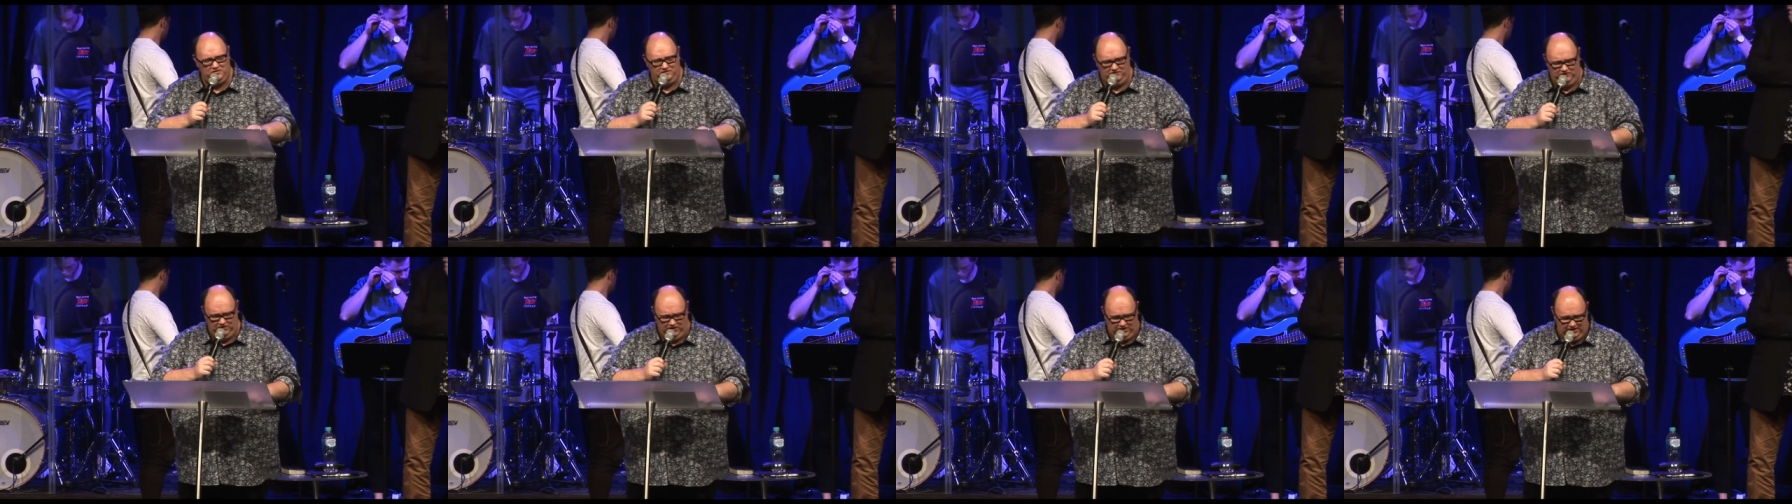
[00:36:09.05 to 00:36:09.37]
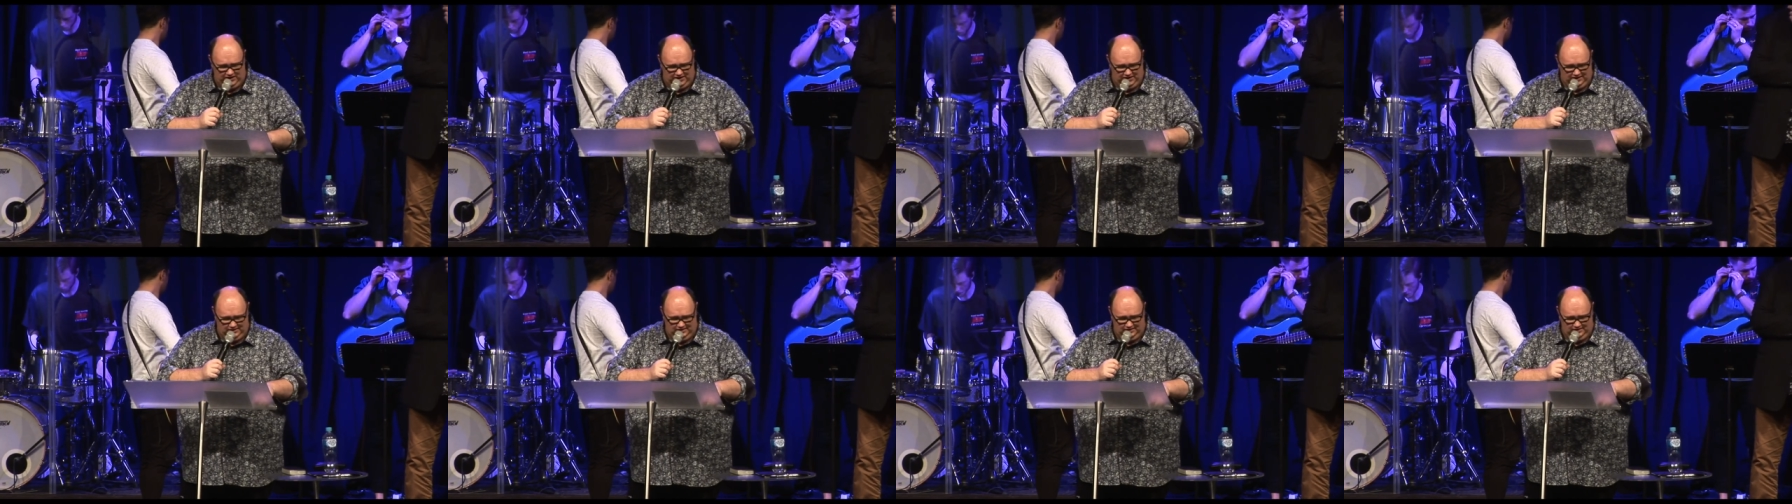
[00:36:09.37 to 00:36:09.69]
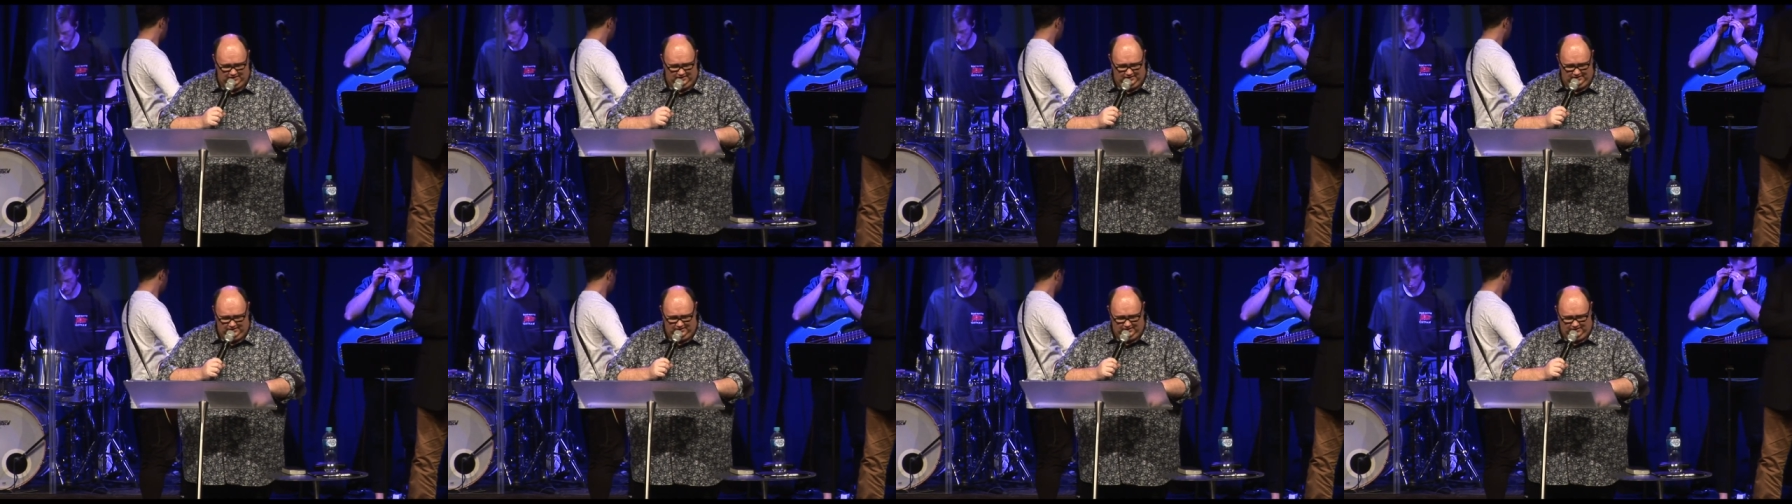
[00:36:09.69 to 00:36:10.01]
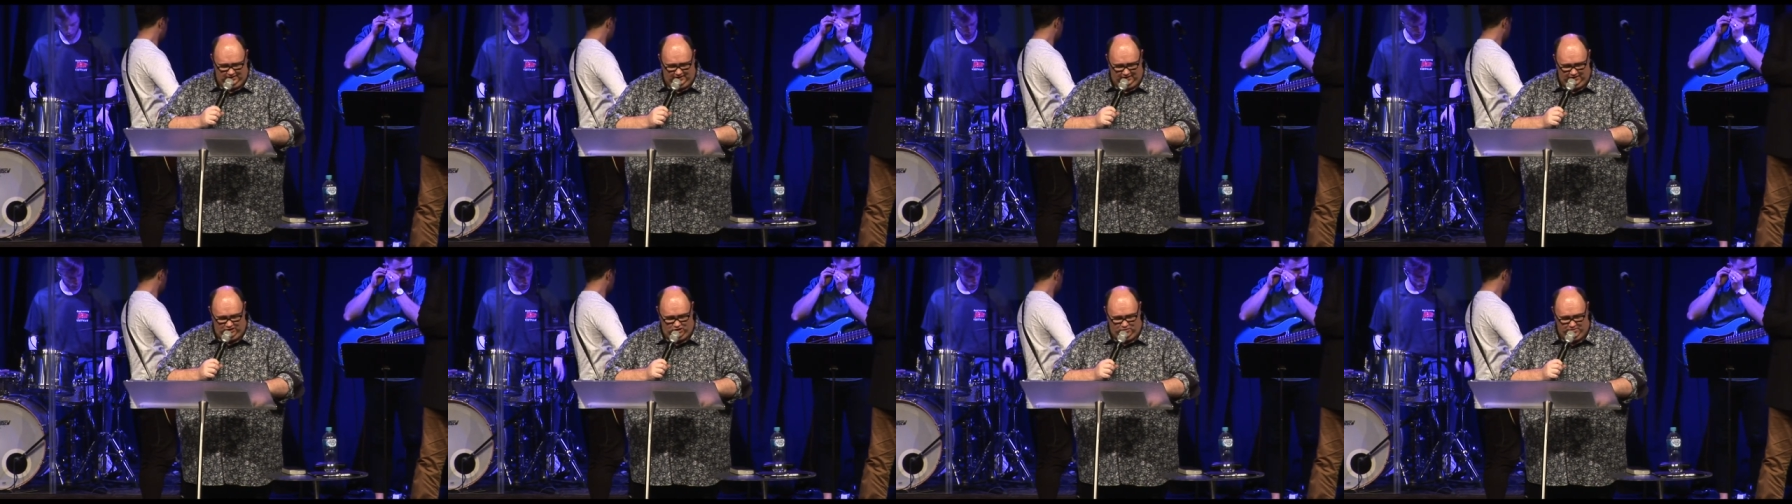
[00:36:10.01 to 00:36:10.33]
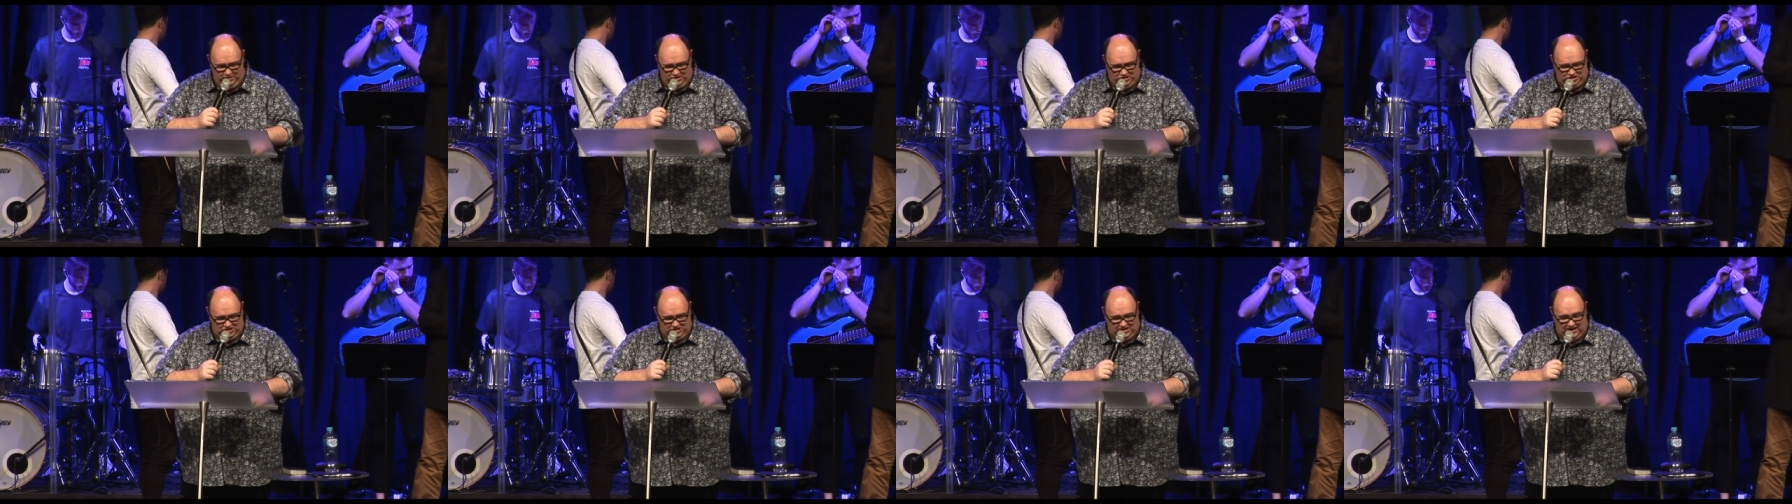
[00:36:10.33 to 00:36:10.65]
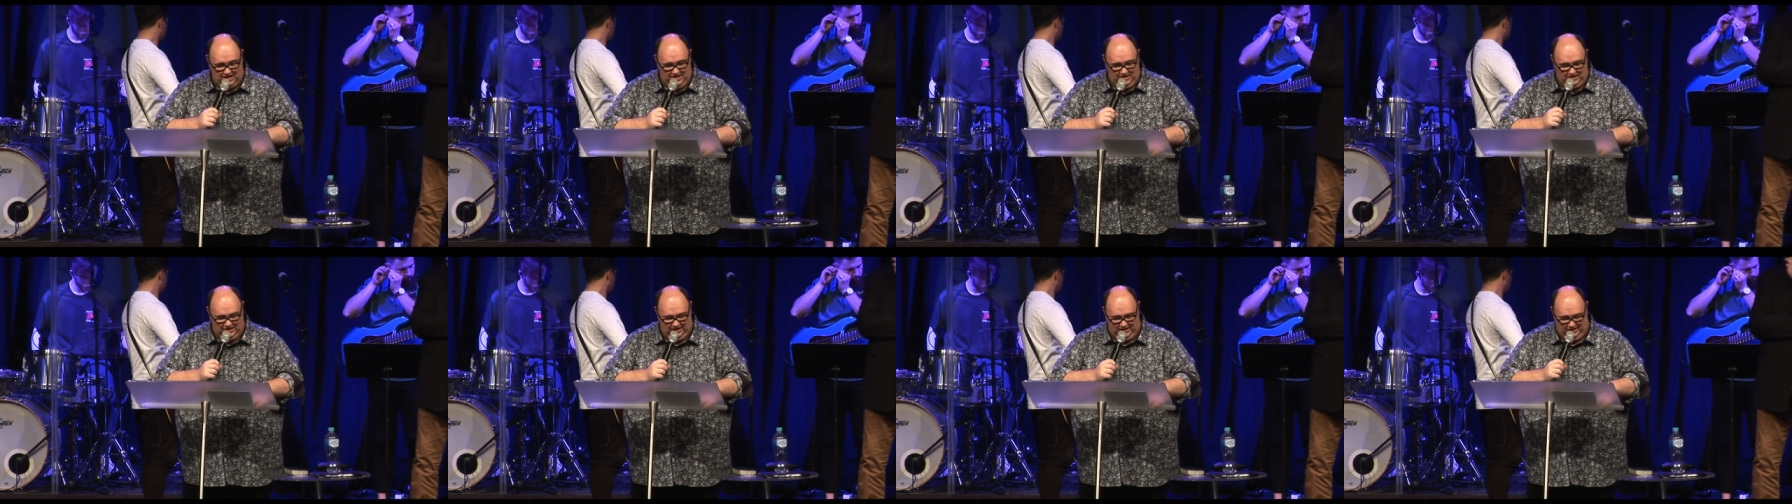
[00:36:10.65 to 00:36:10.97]
feeling a little bit
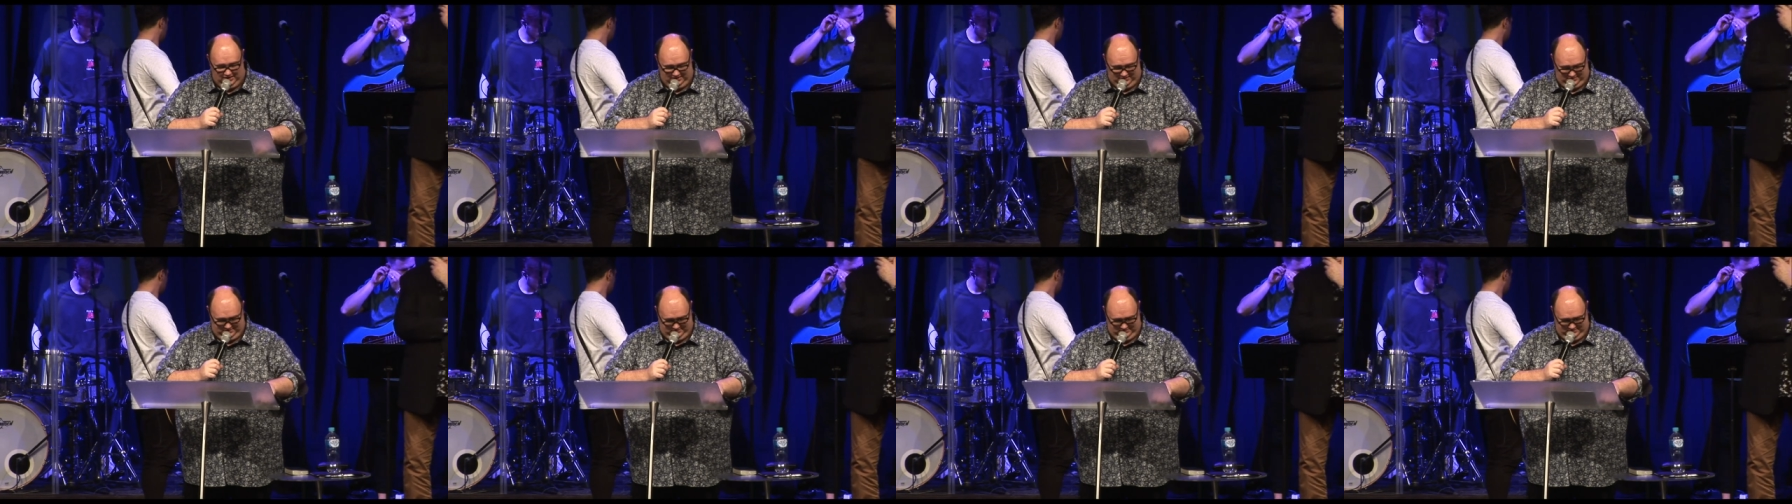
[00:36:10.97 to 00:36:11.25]
shaky,